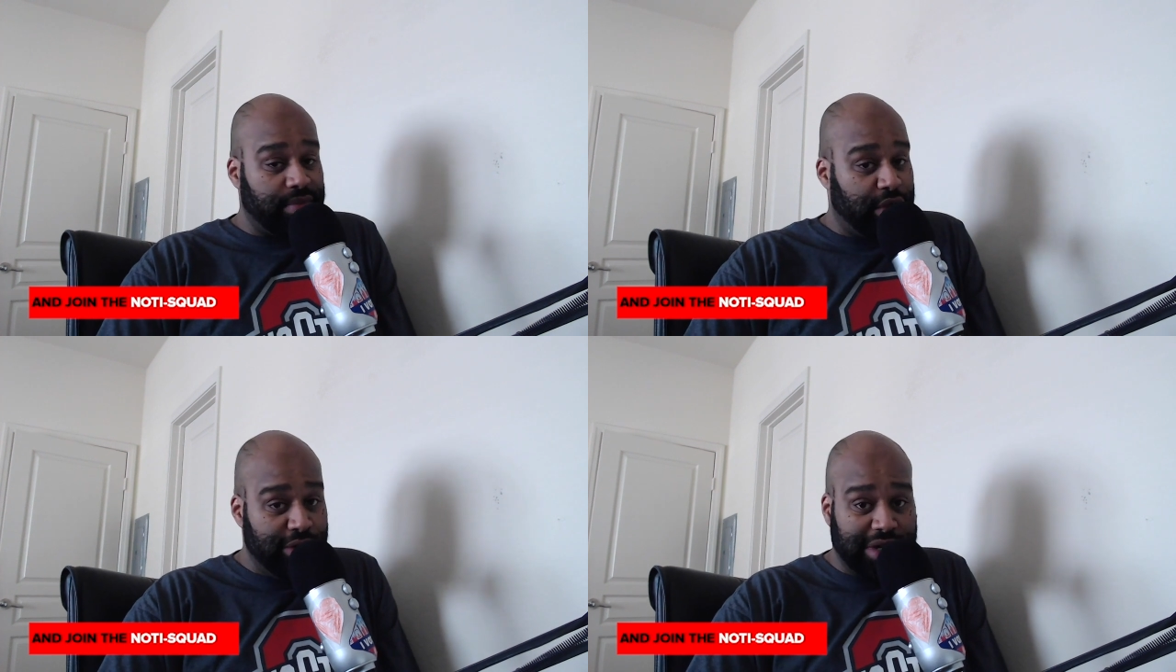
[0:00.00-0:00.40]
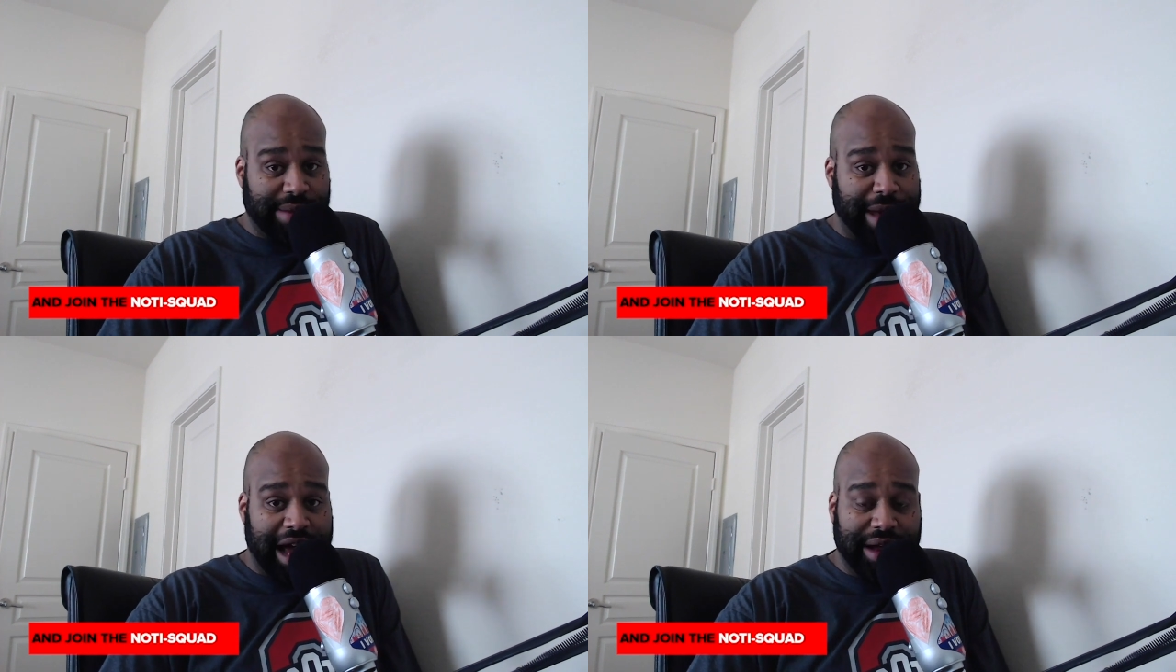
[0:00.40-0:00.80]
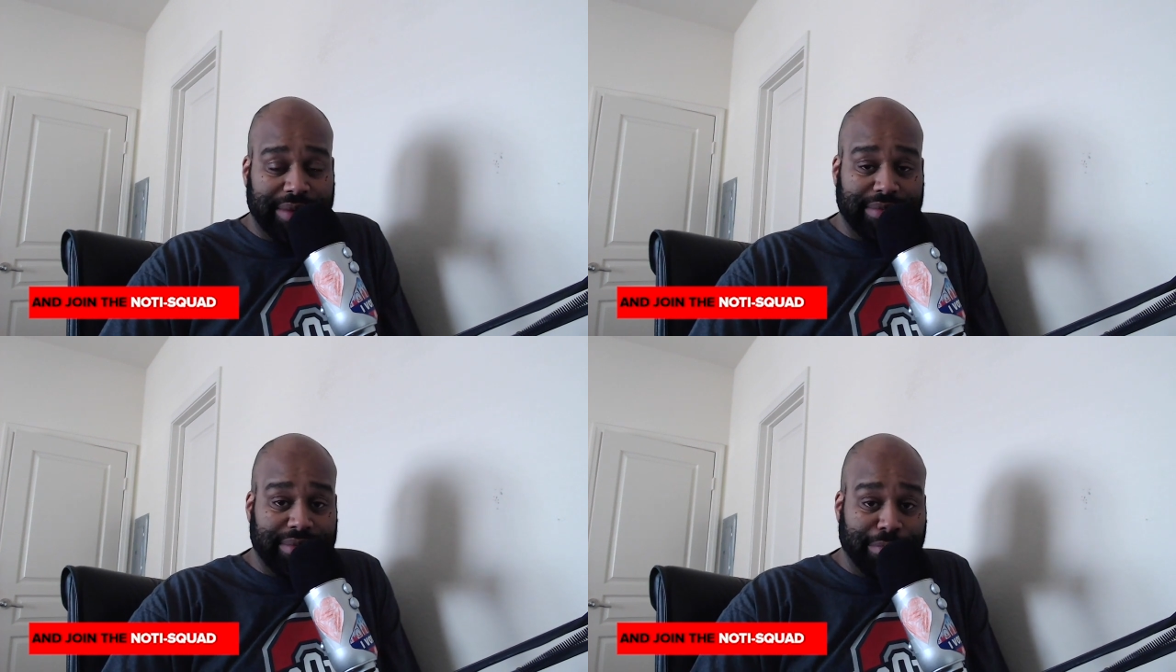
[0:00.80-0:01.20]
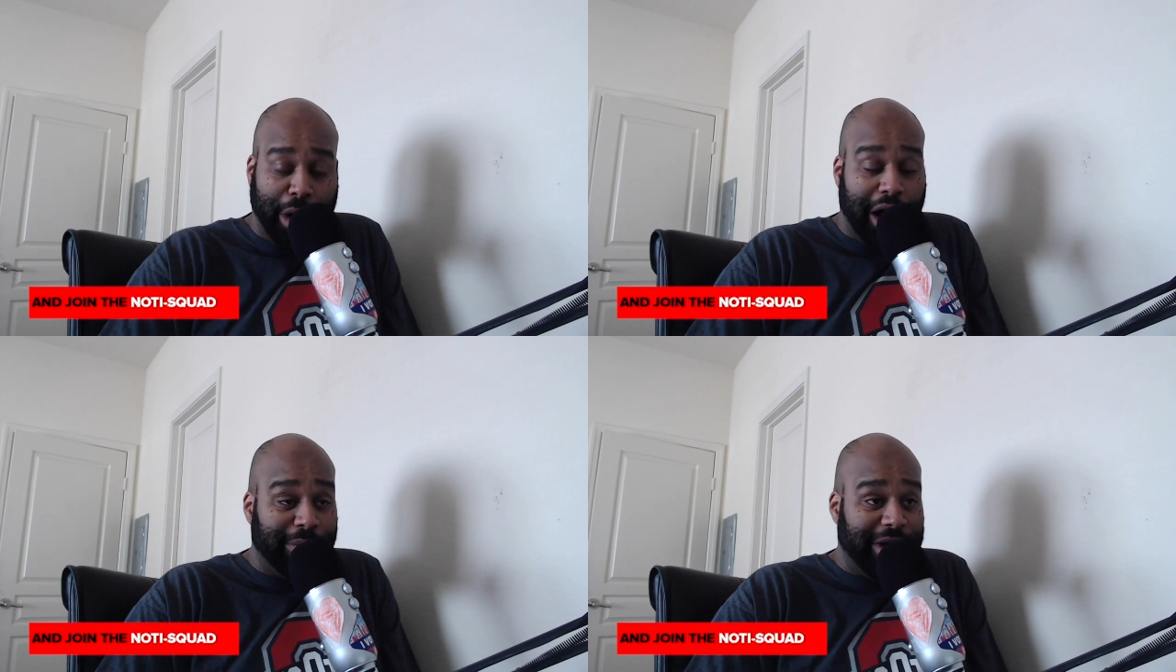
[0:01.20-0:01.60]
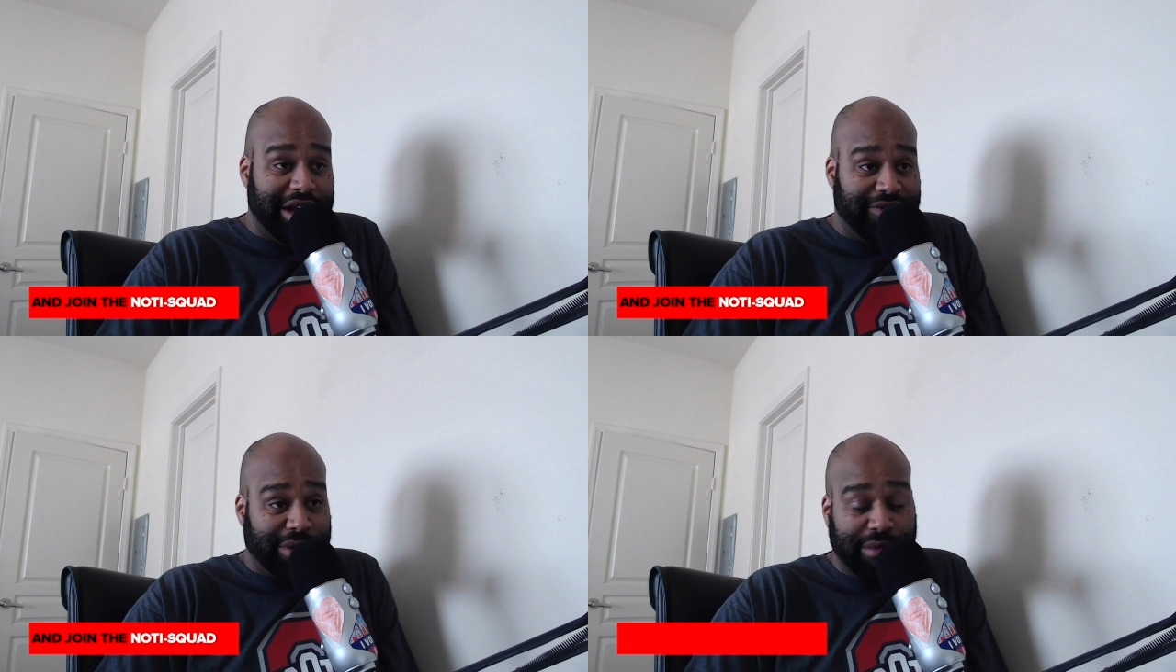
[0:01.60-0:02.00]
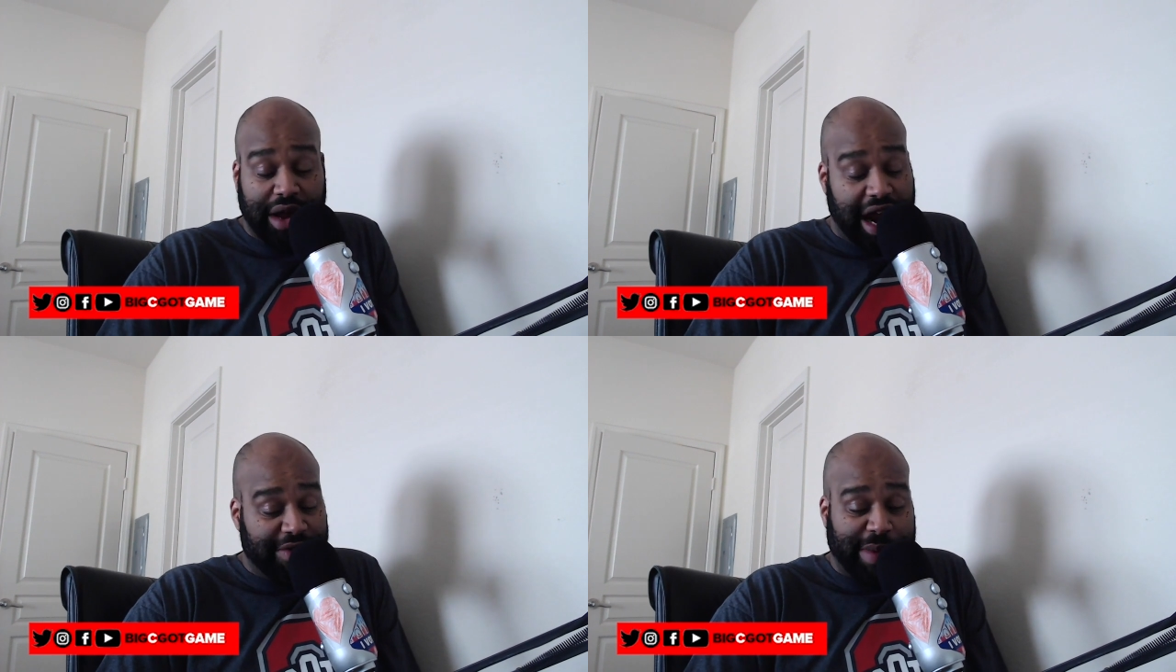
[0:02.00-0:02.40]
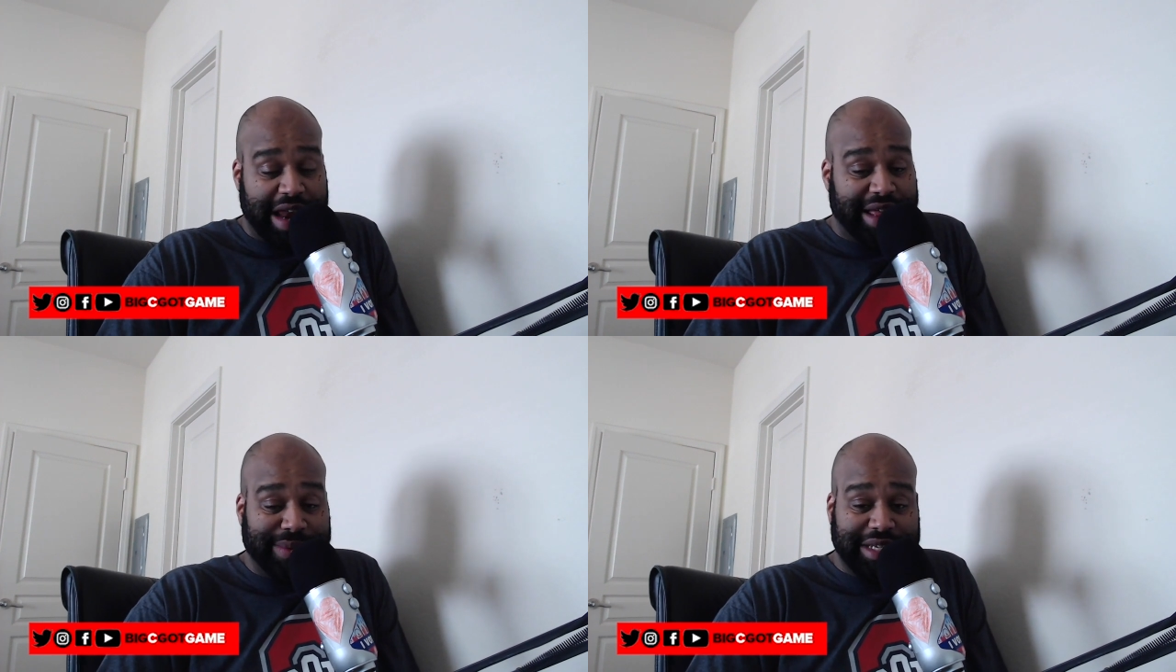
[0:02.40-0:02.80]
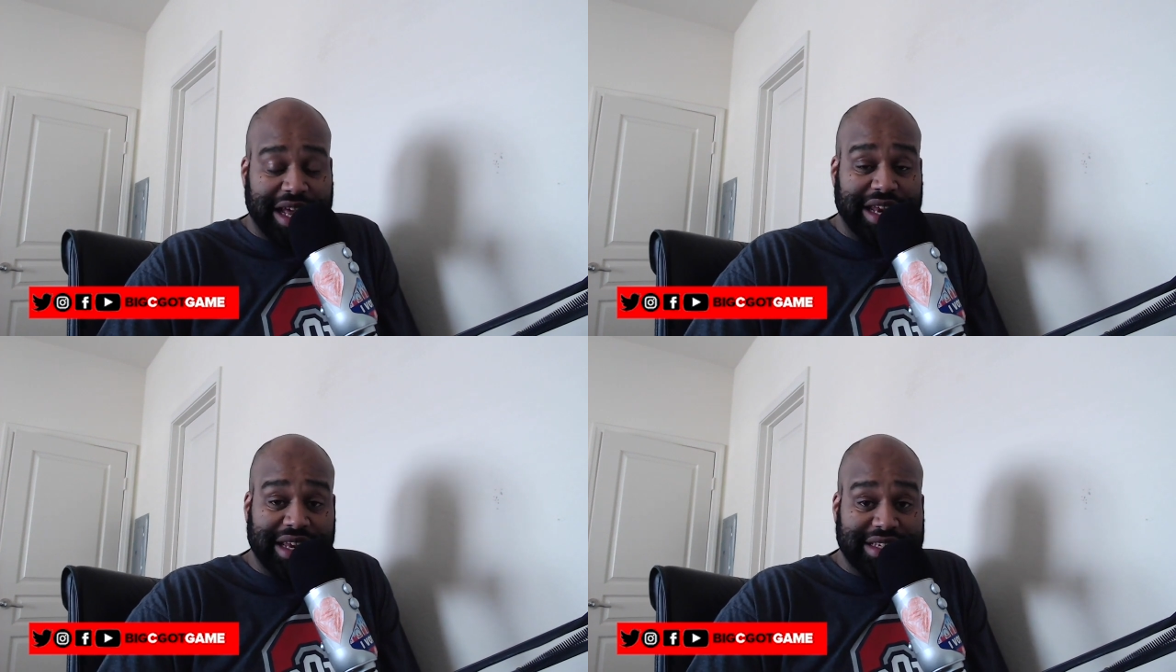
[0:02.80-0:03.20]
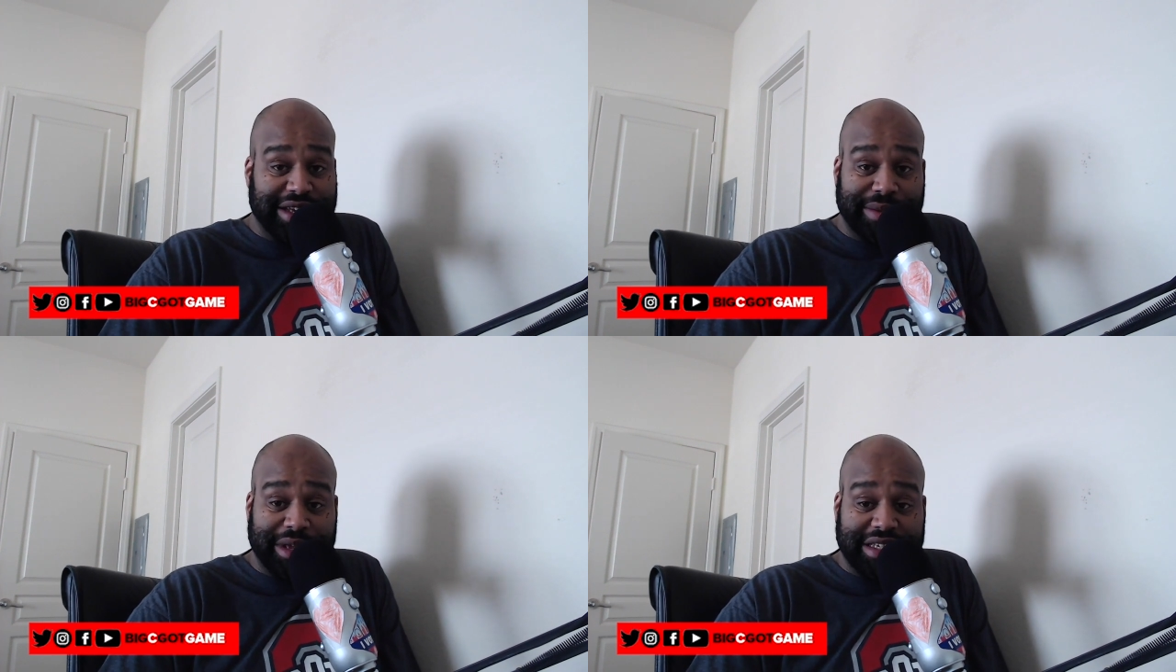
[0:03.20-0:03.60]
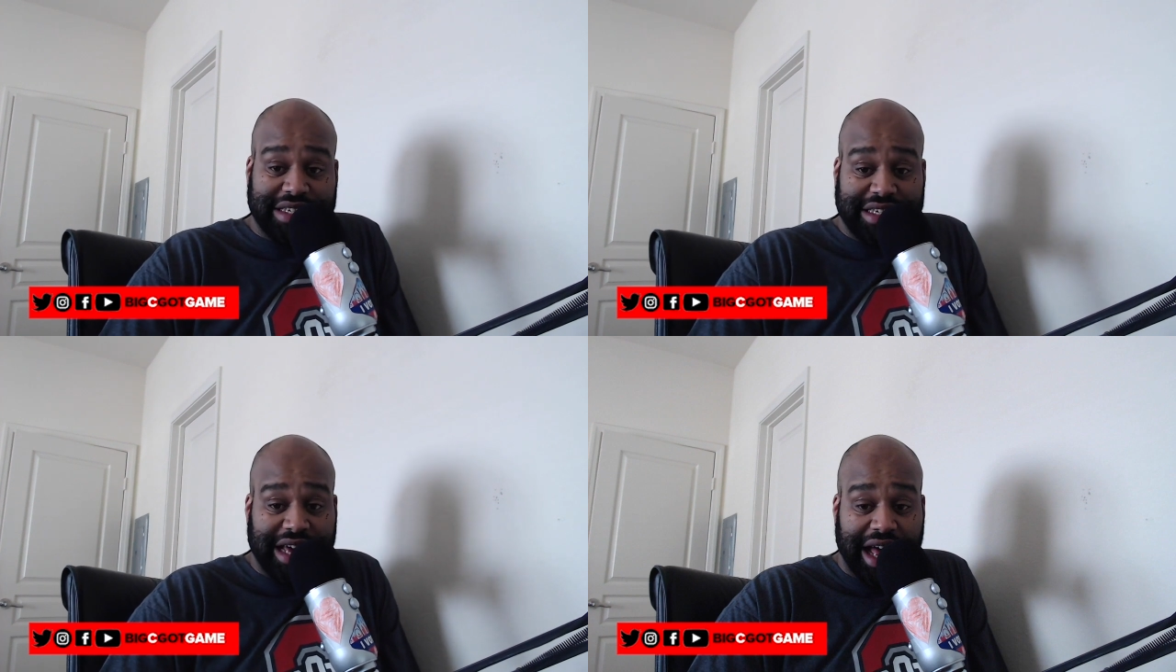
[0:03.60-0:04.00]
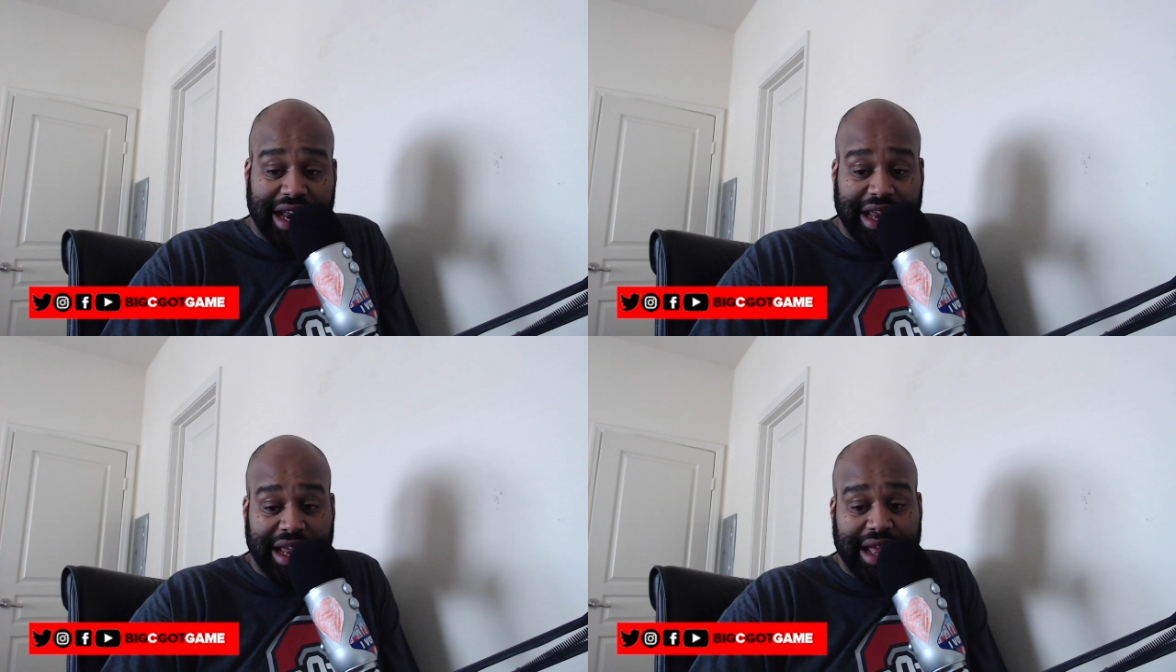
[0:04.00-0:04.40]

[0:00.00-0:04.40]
who's our backup? Baldwin, from what everybody keeps saying, is going to be a stud,